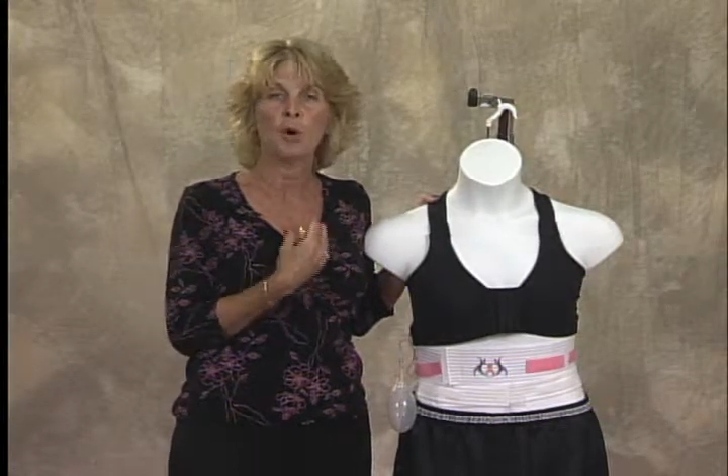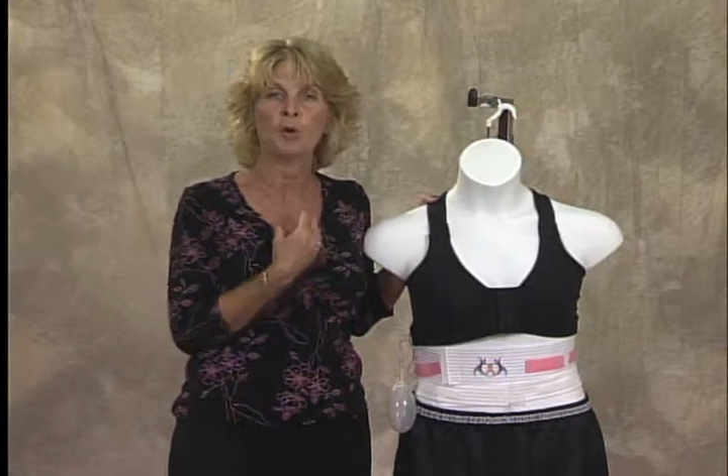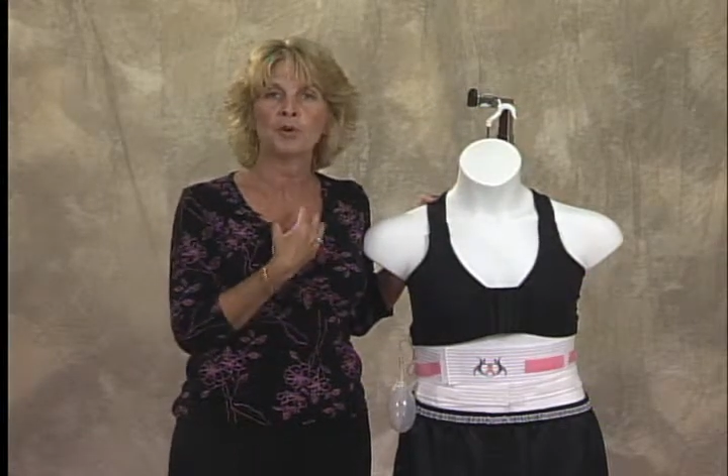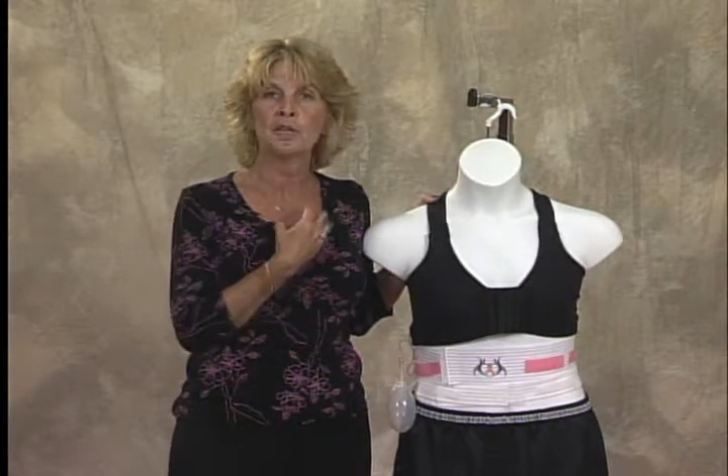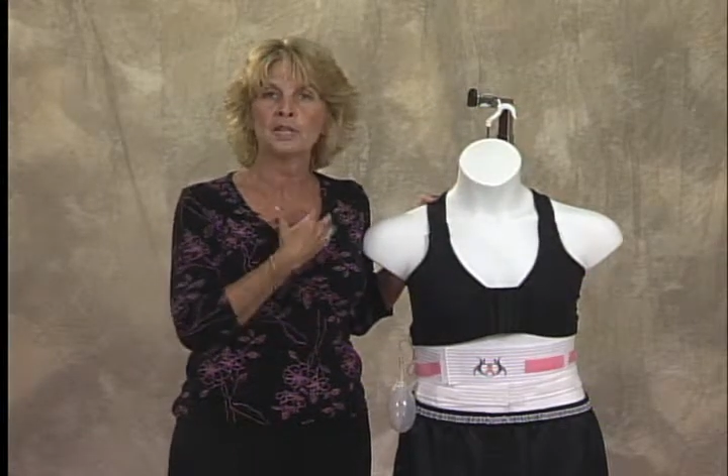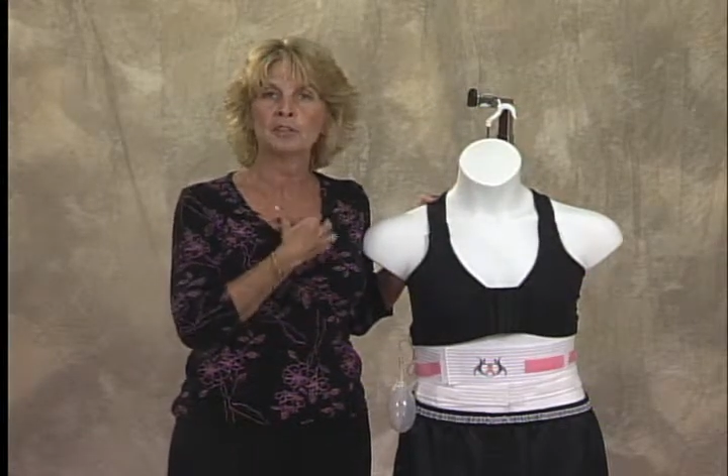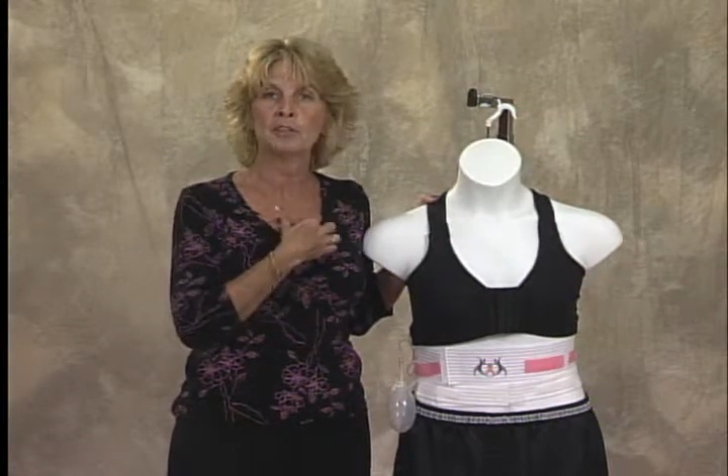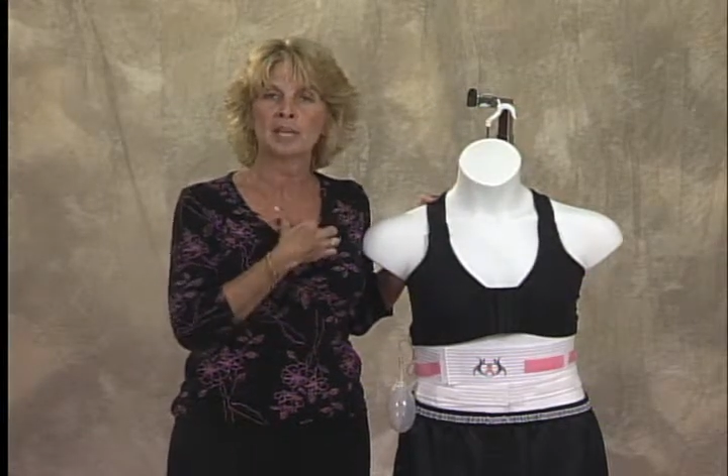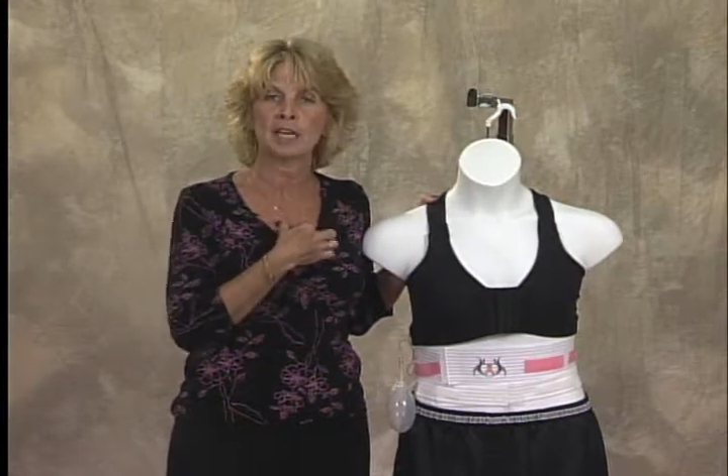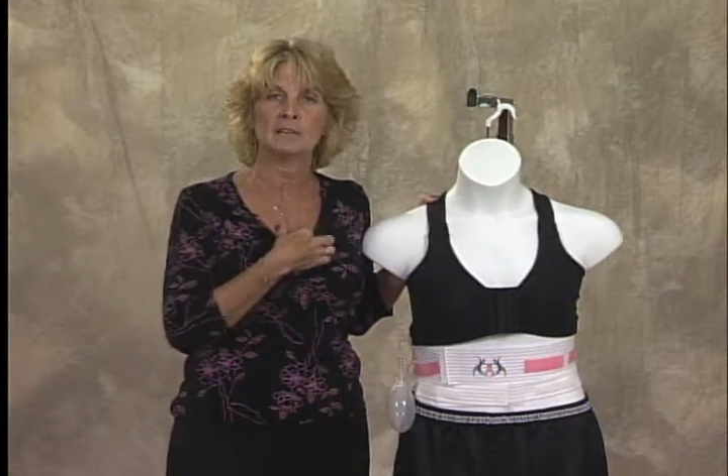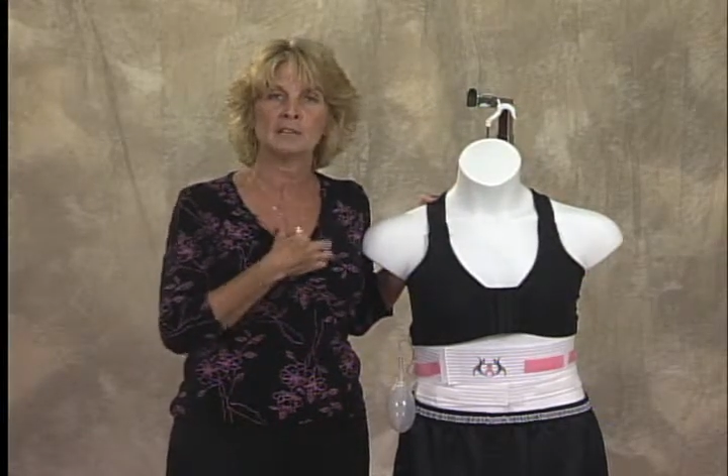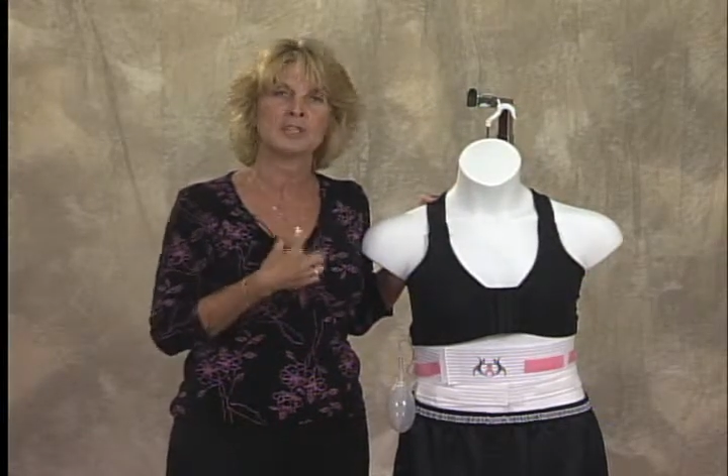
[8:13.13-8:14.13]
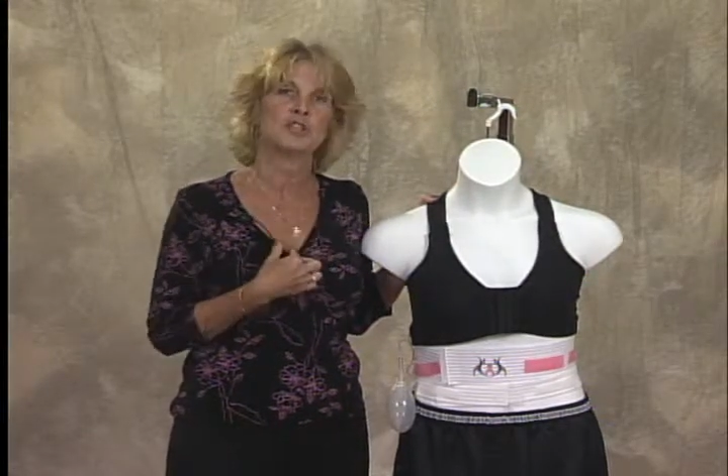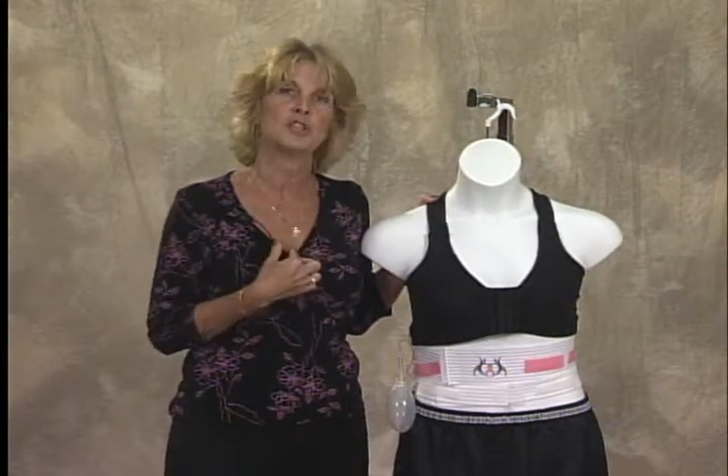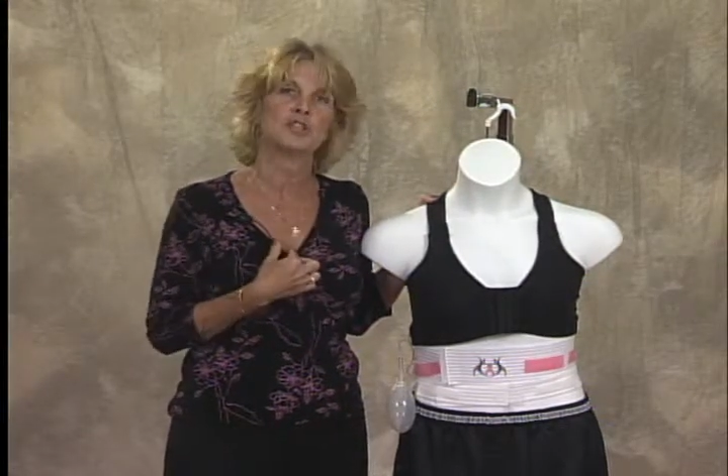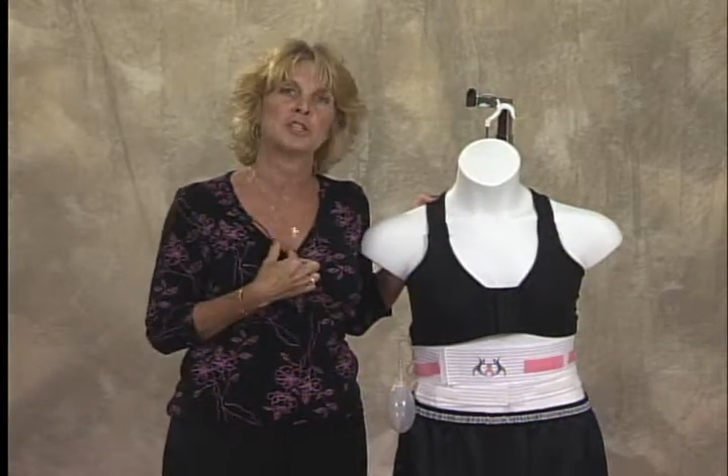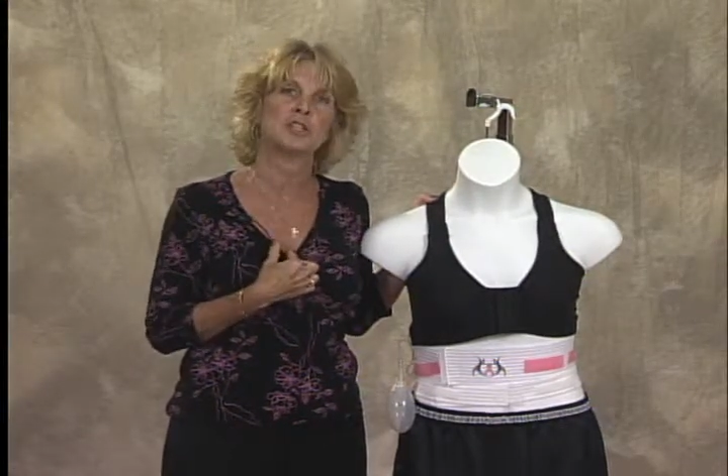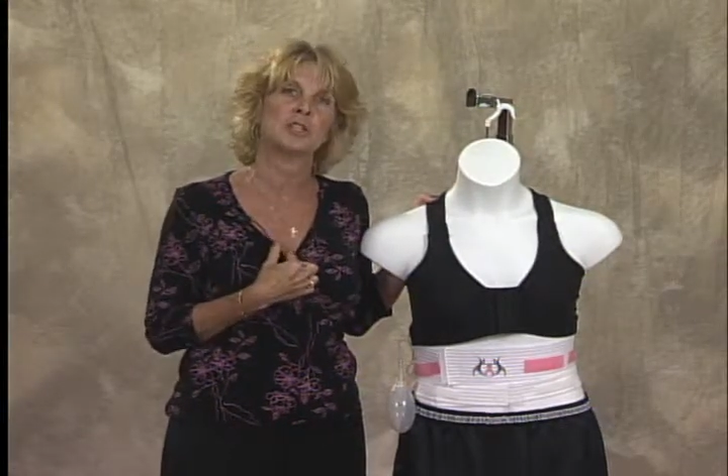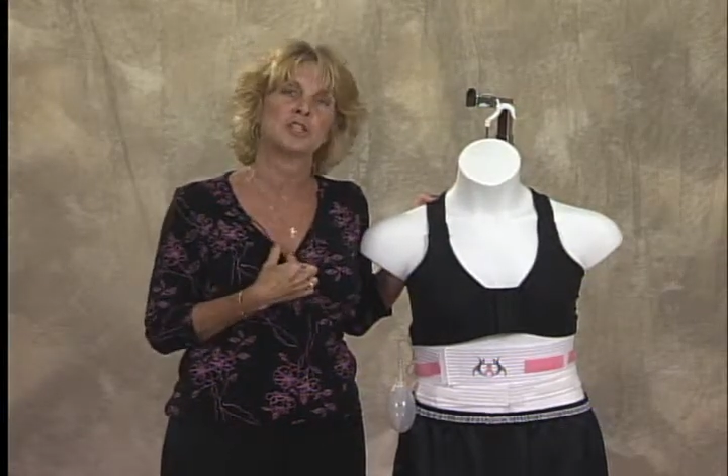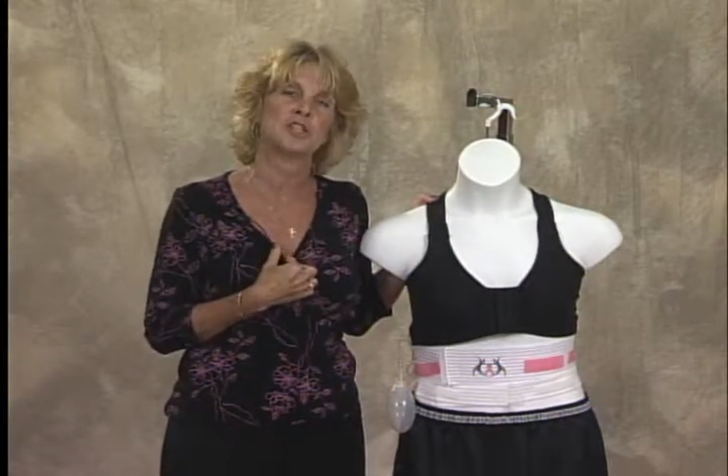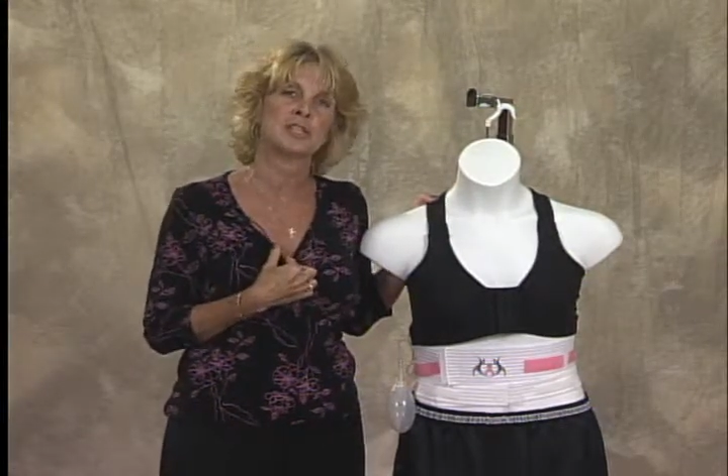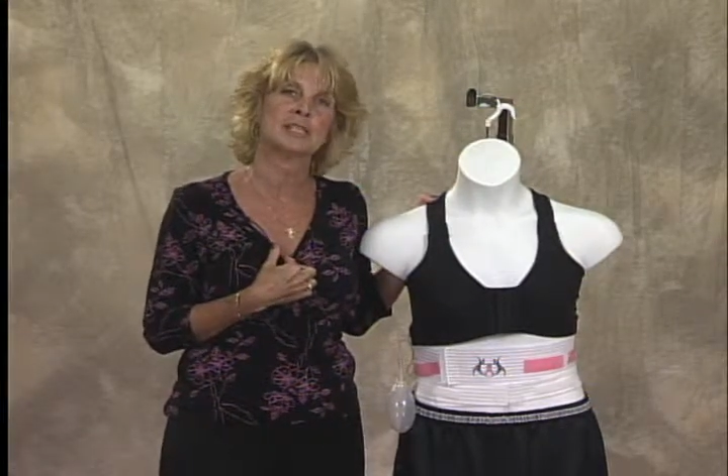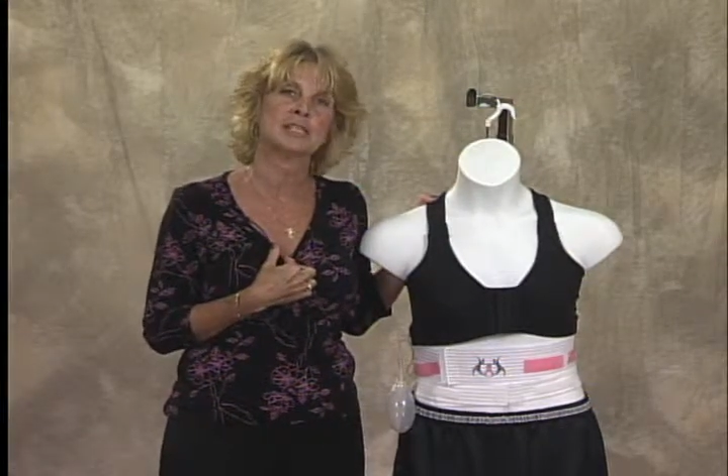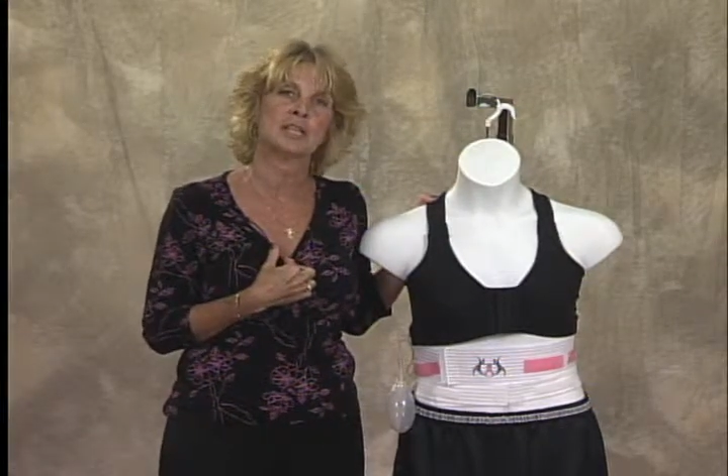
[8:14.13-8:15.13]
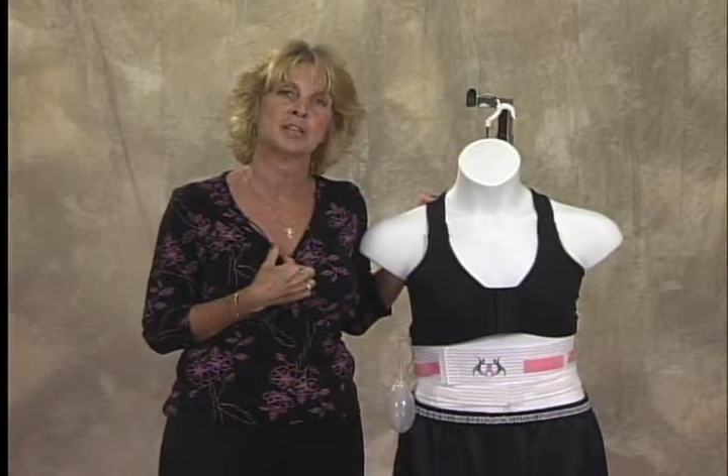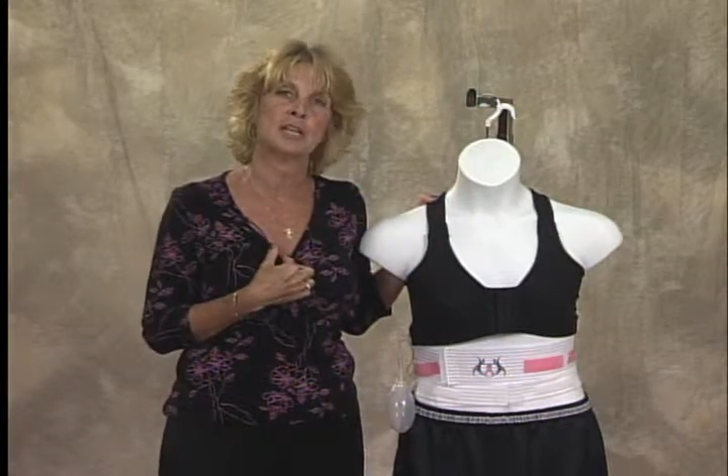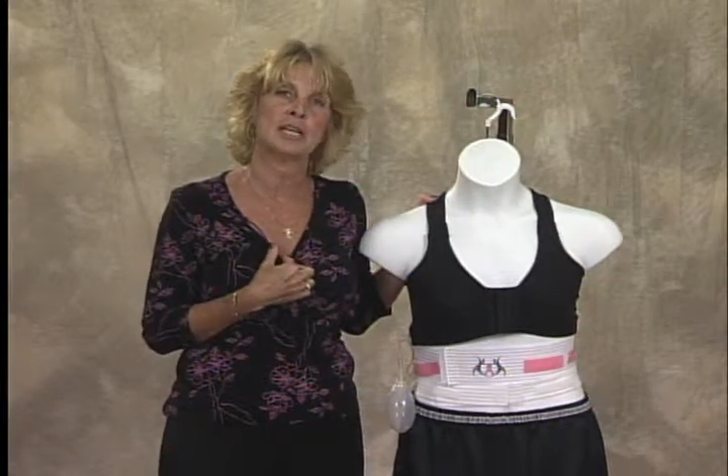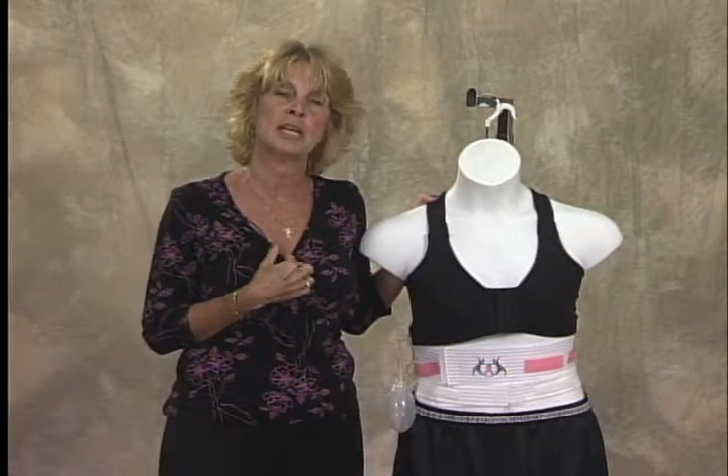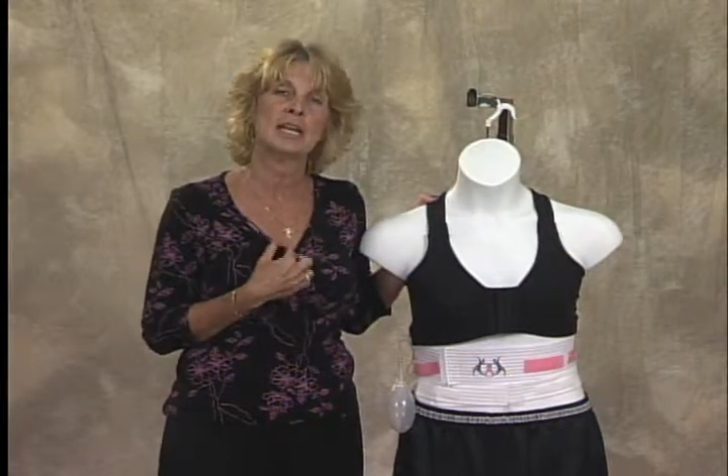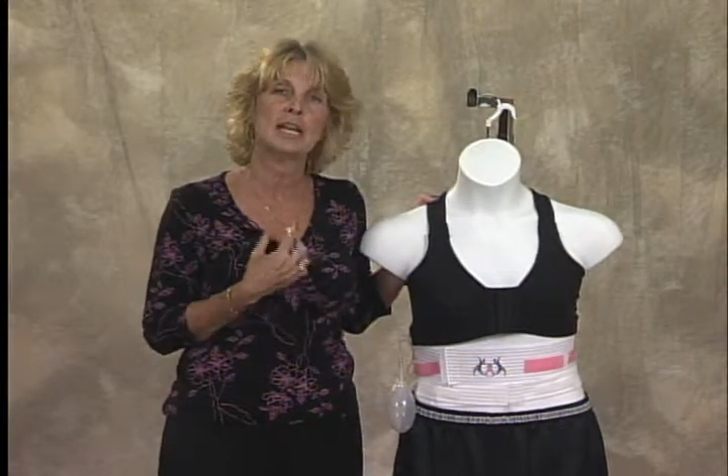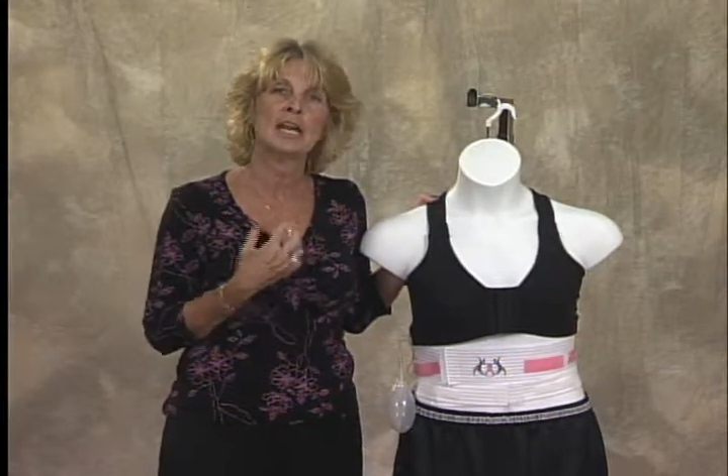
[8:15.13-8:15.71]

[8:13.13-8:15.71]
or any other kind of incision in the chest area.